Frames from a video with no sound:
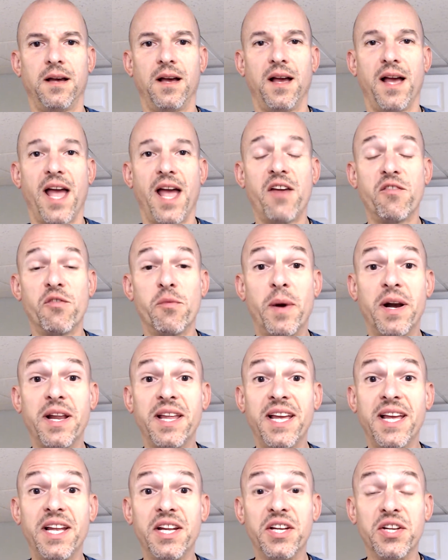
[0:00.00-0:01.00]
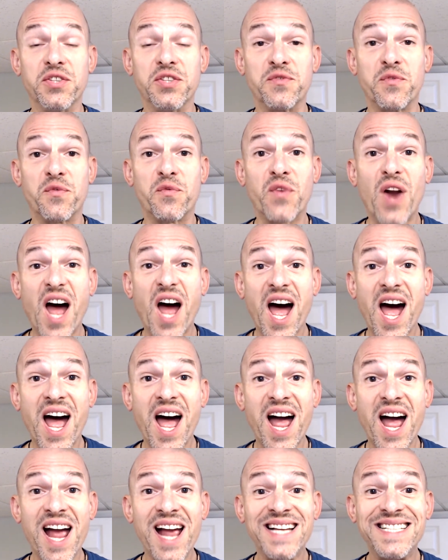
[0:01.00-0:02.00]
Hey everybody, it is
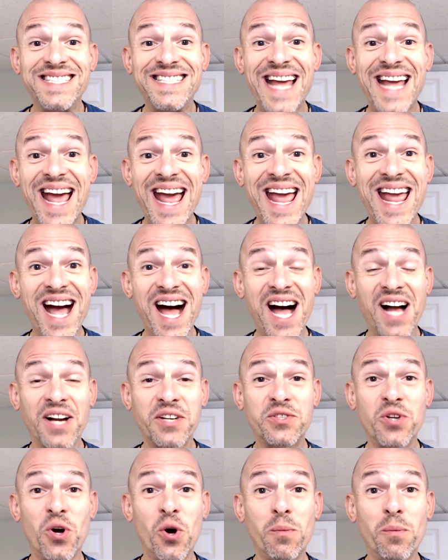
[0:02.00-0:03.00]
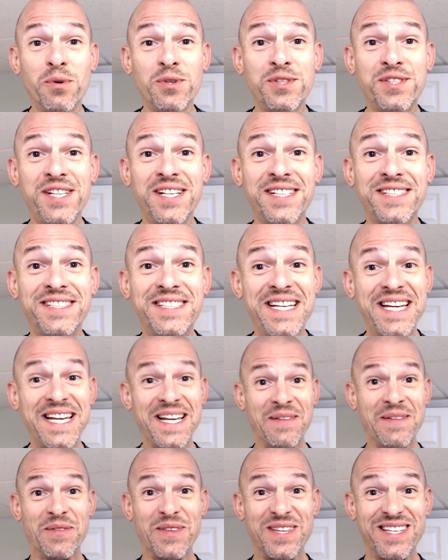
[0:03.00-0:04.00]
Friday, October
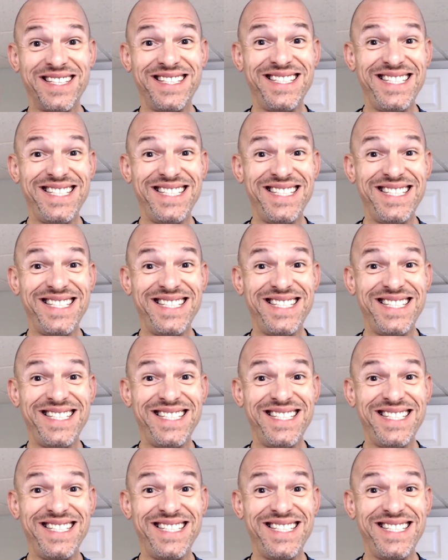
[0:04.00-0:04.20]
16th.